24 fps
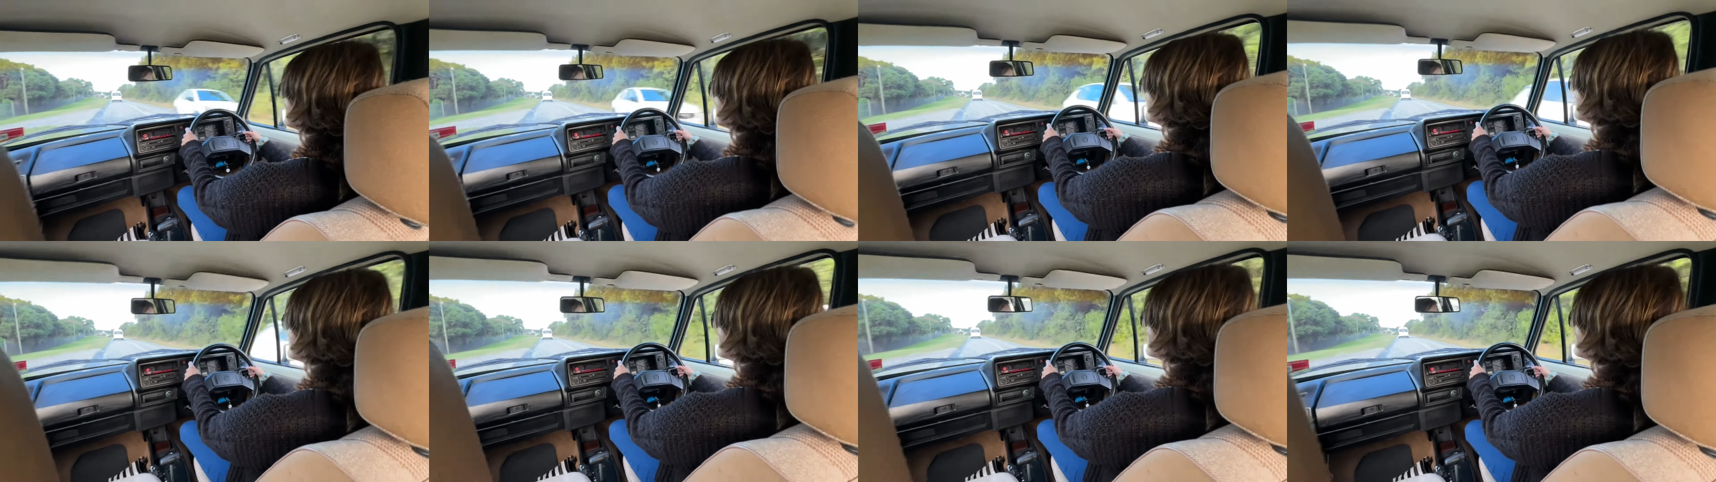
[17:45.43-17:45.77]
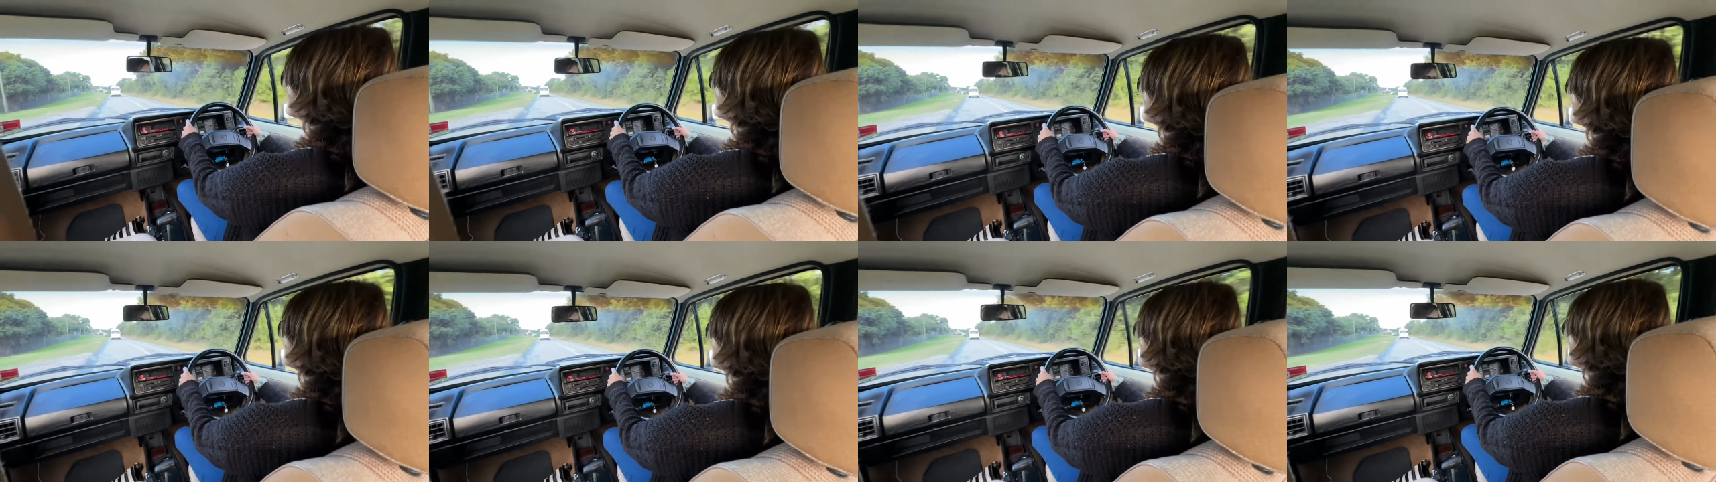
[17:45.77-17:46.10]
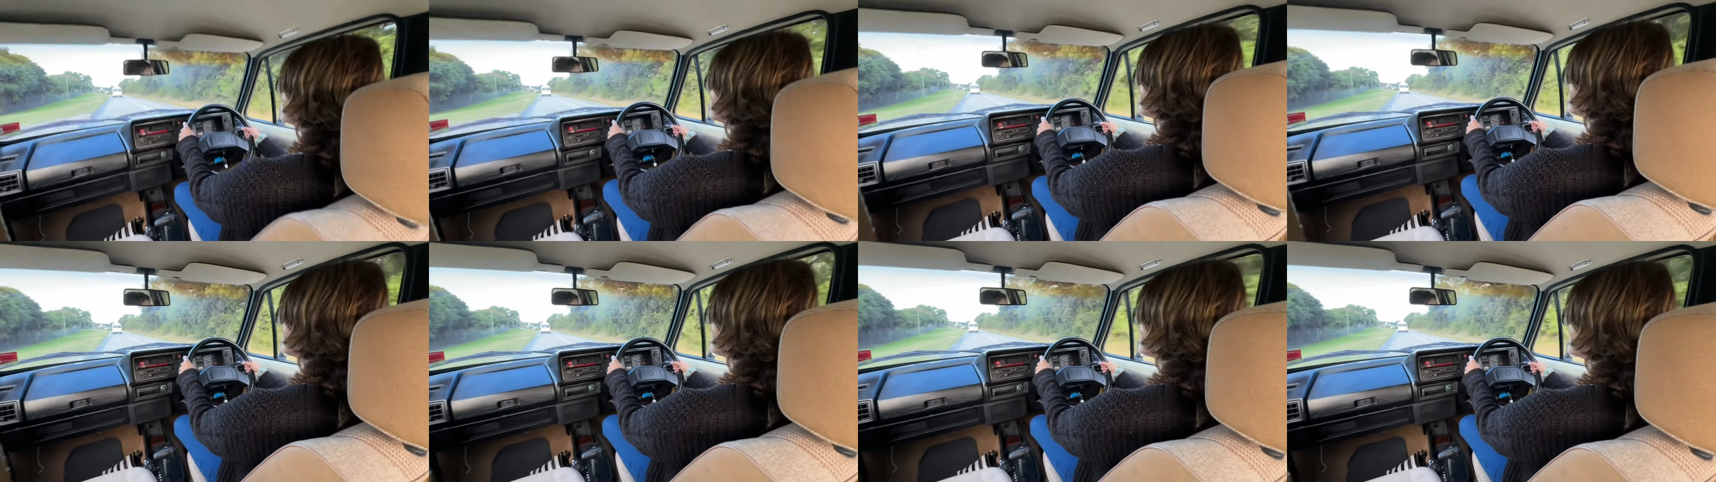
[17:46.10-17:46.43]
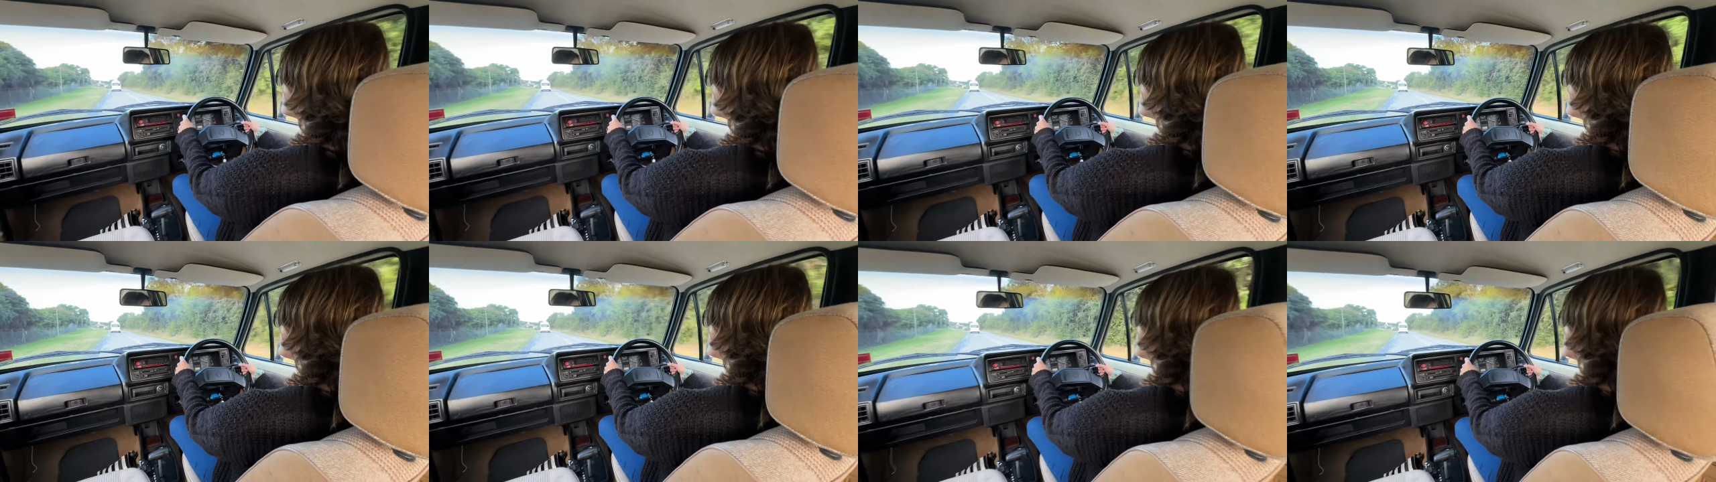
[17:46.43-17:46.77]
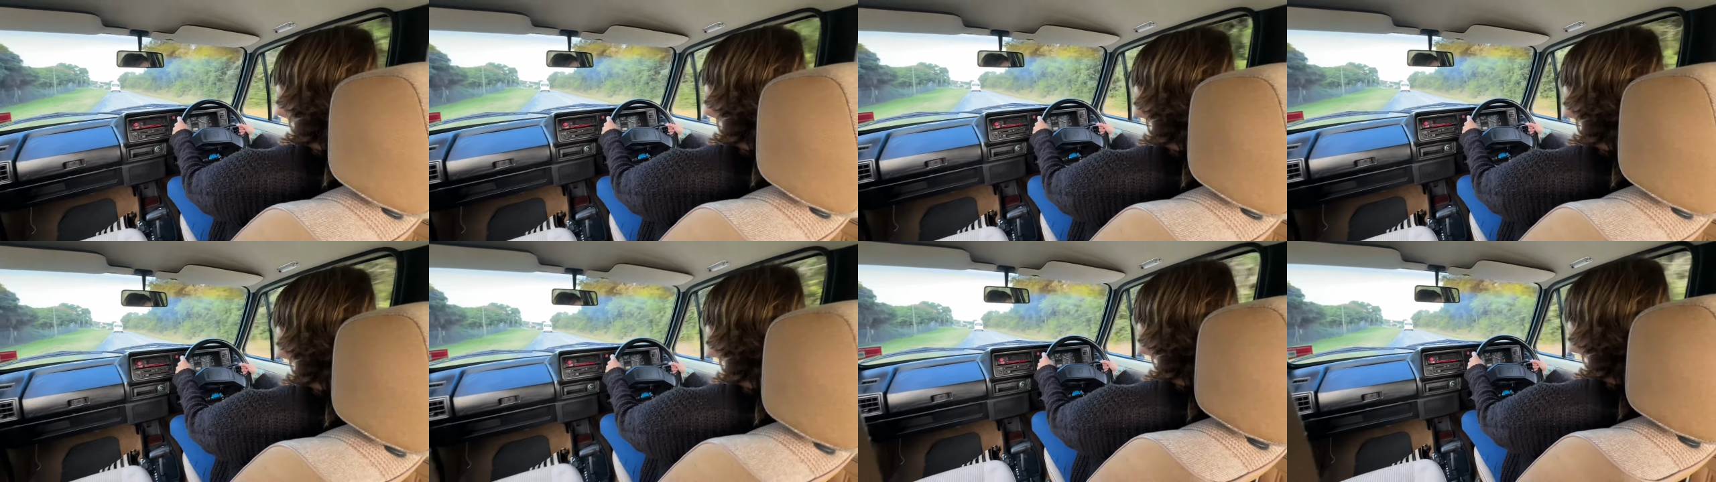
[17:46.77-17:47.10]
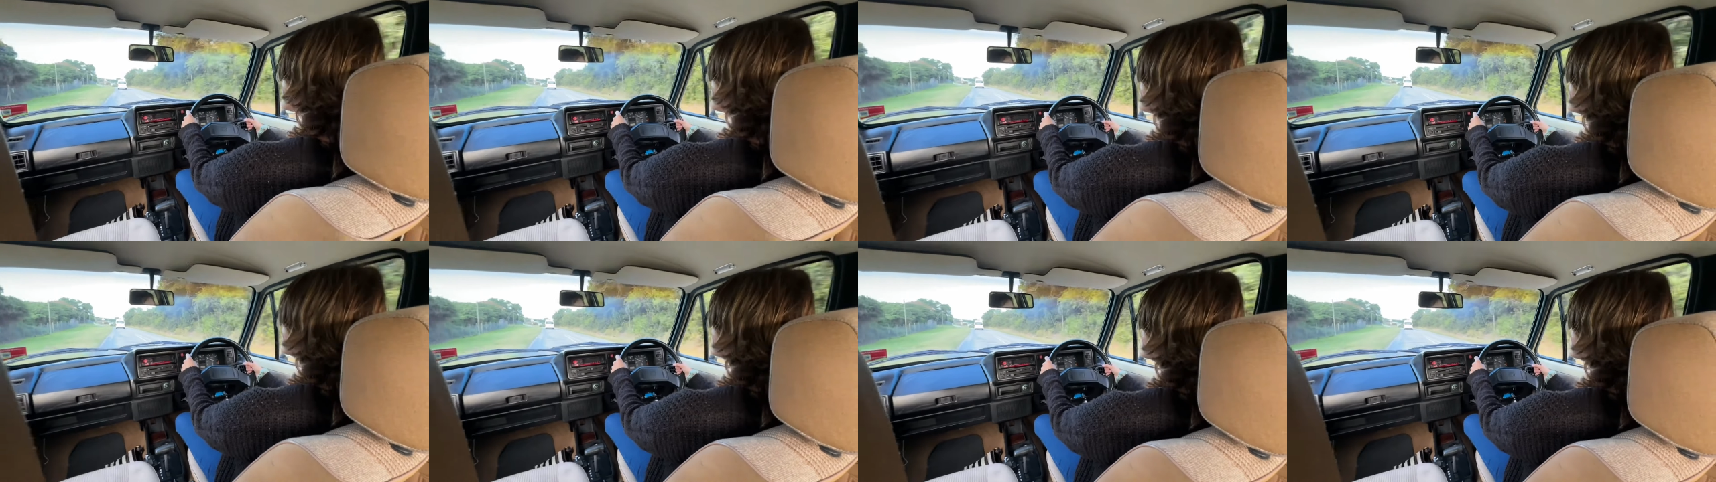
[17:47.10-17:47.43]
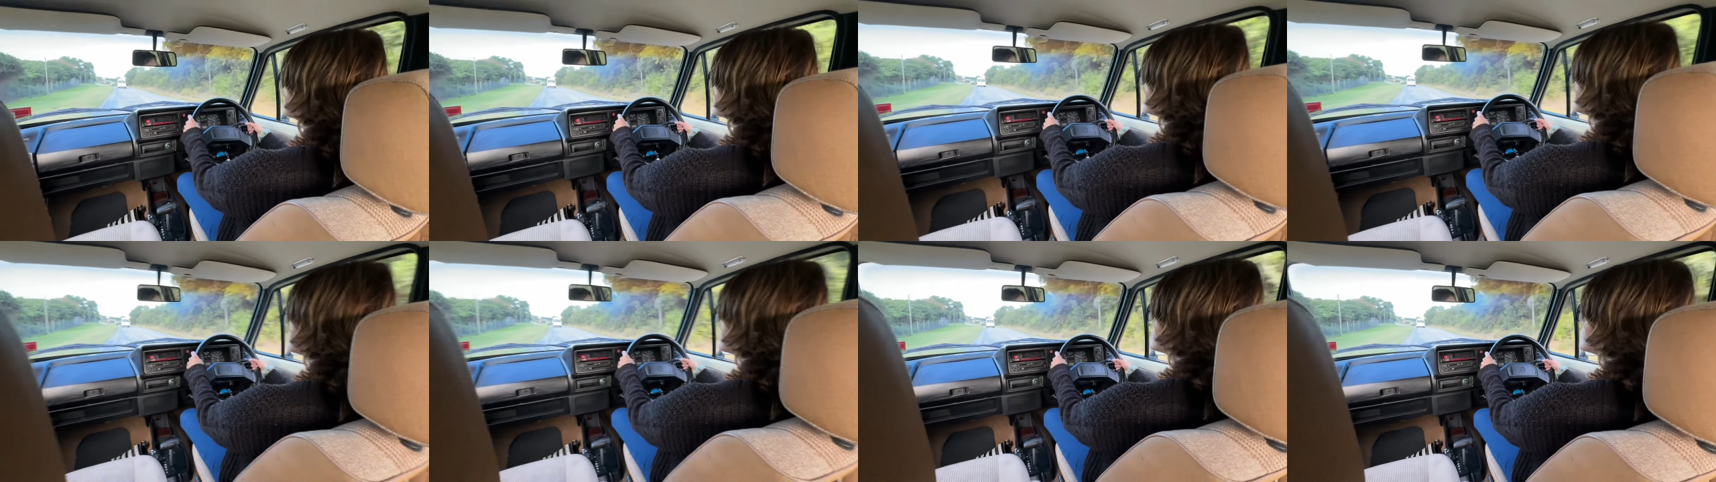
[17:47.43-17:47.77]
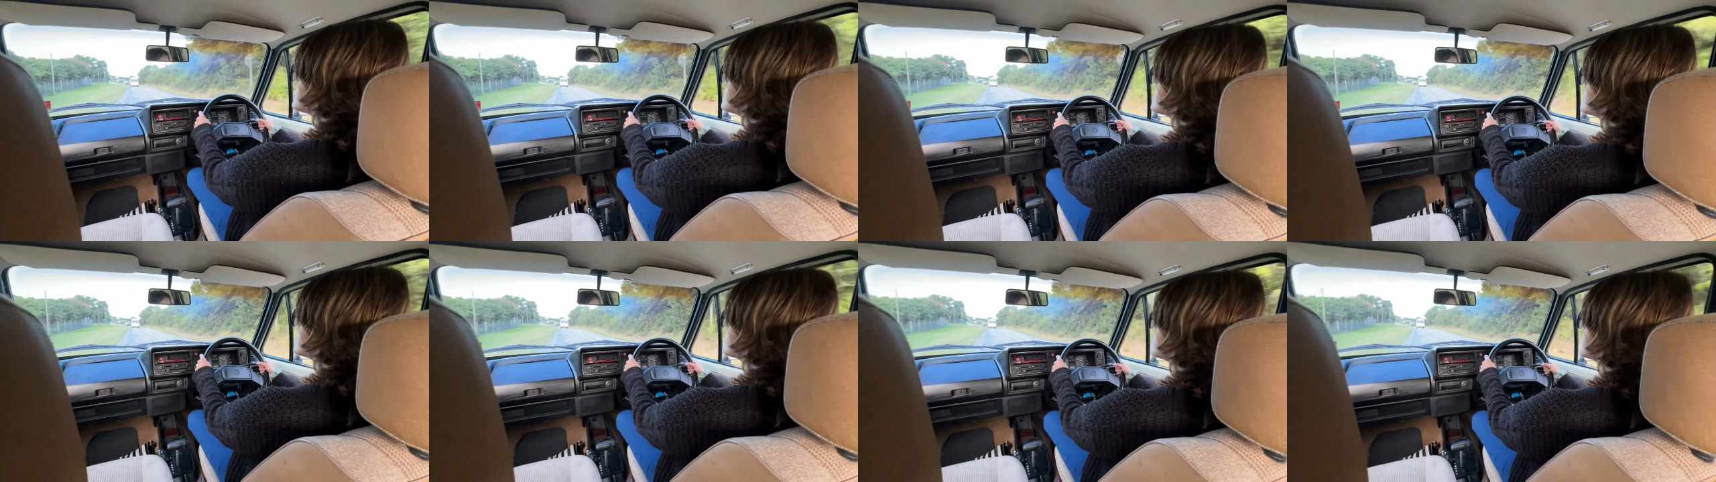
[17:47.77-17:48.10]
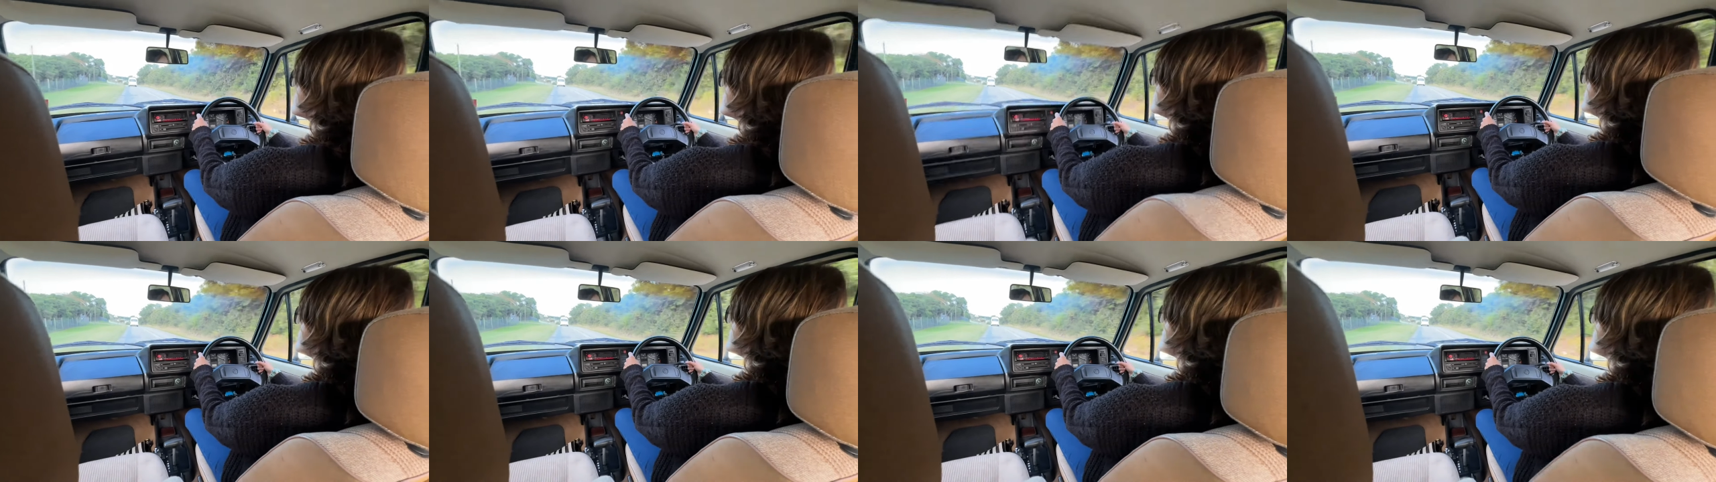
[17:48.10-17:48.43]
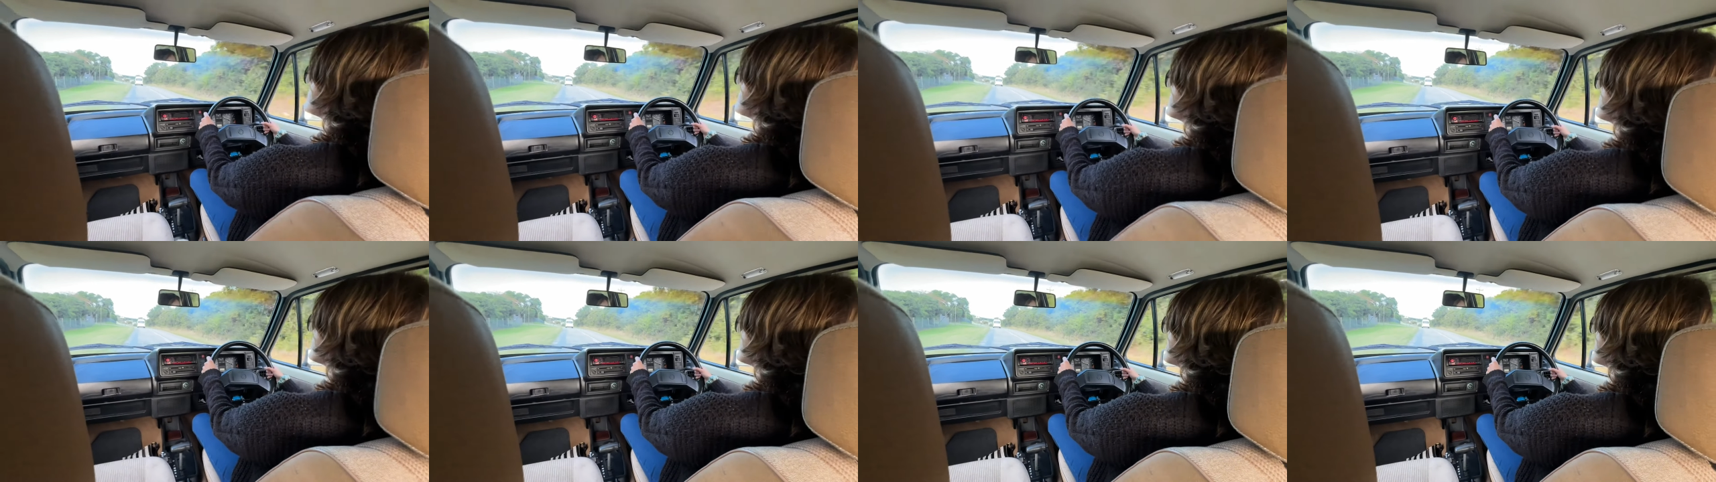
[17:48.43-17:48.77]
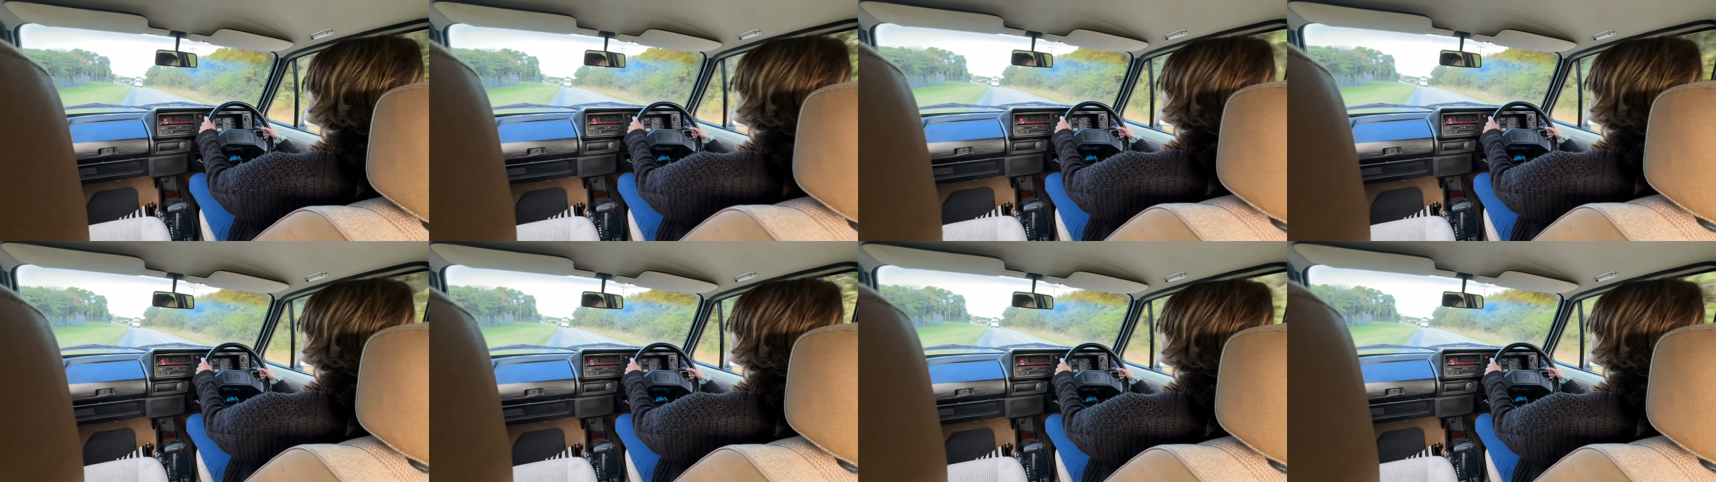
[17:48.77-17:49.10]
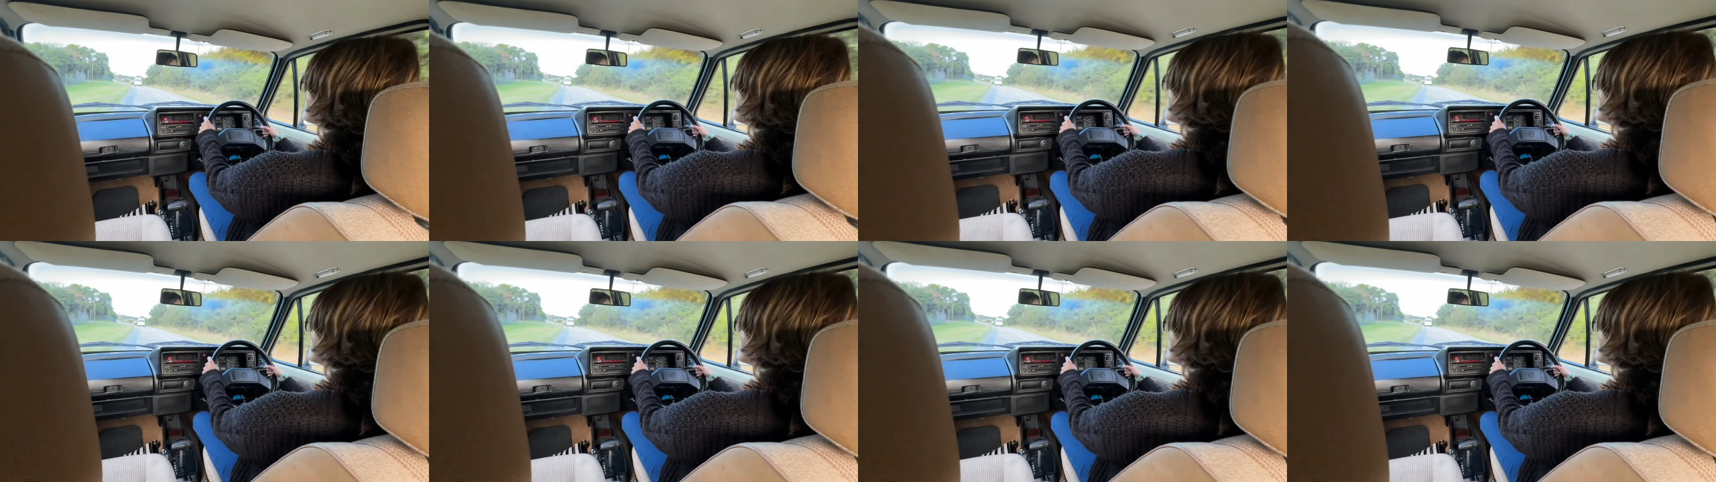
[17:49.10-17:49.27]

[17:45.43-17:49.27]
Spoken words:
Nobody's mouth can be seen.